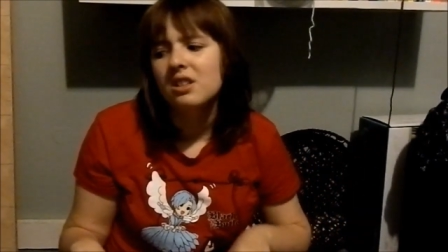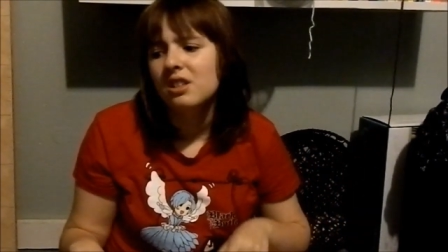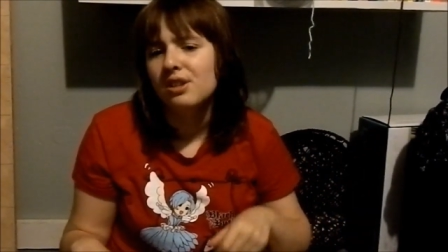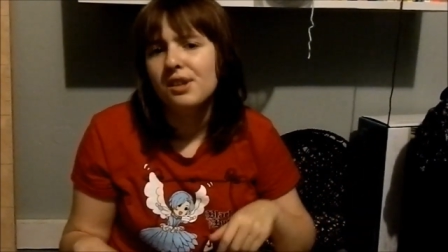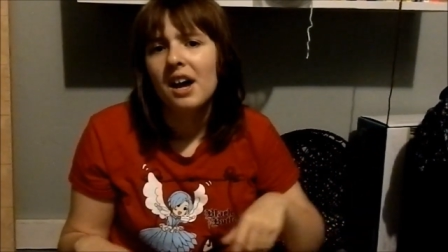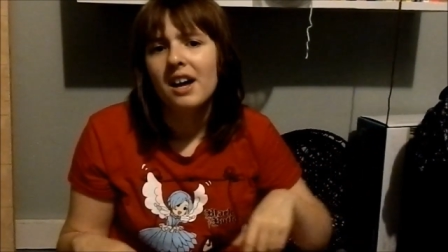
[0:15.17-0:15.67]
This
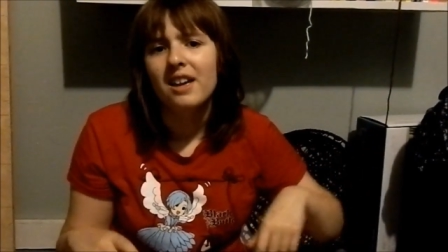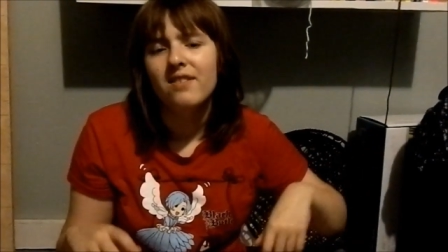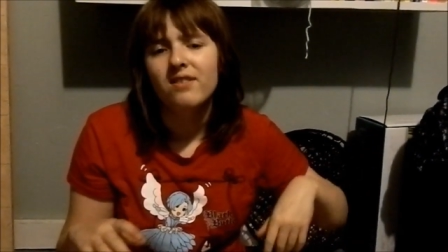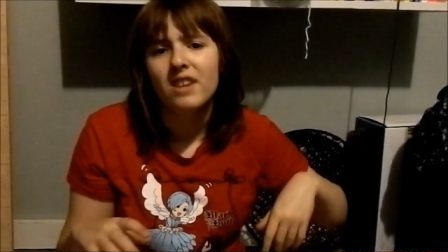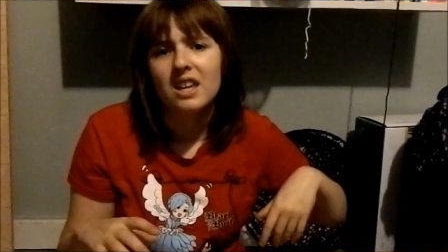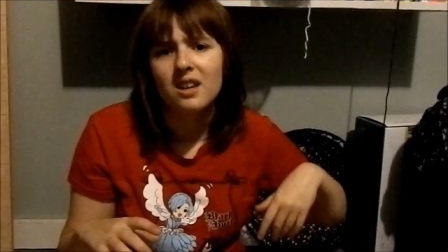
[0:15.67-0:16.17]
is not a
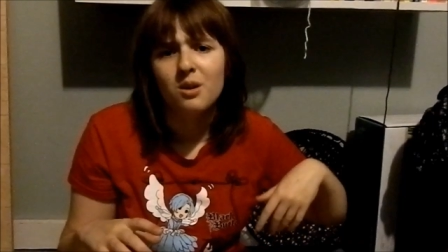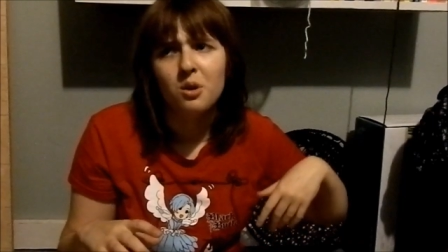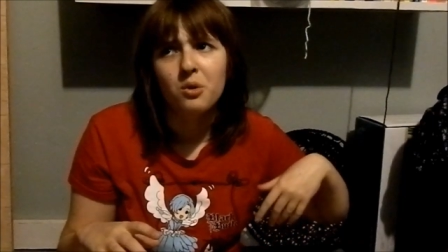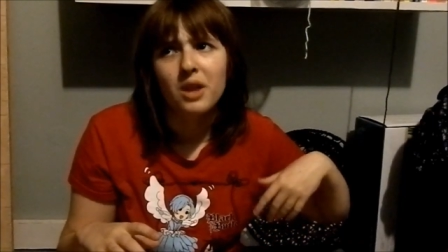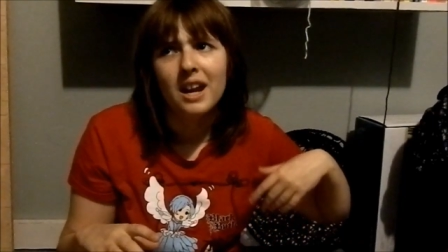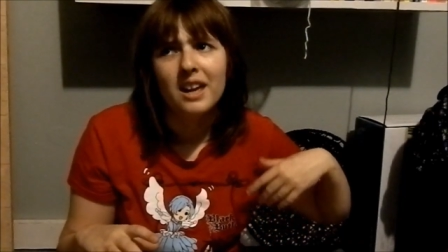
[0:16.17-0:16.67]

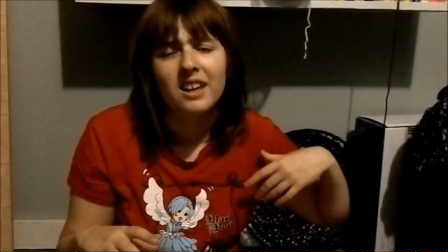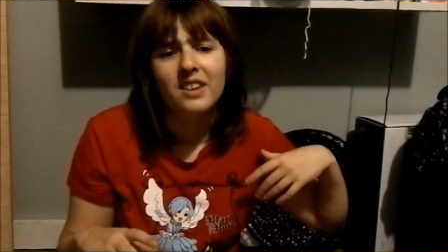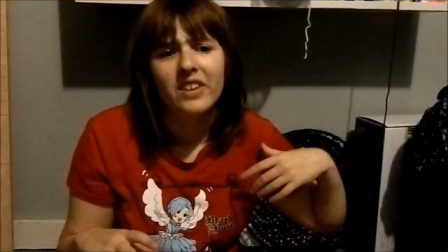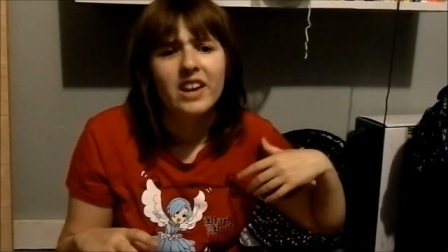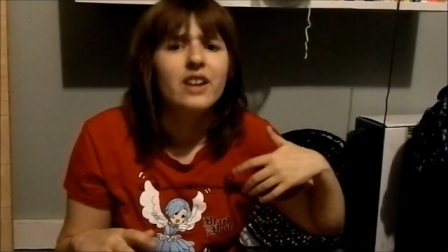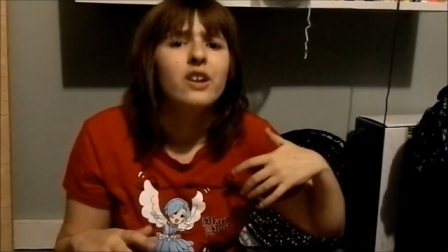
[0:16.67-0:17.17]
video that I
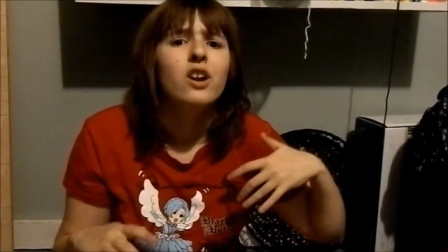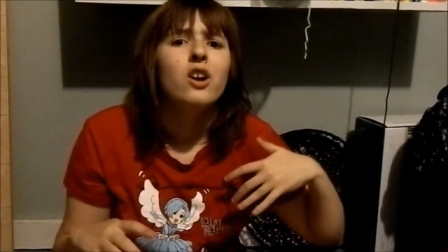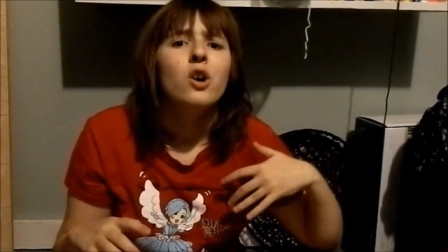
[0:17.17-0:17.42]
can like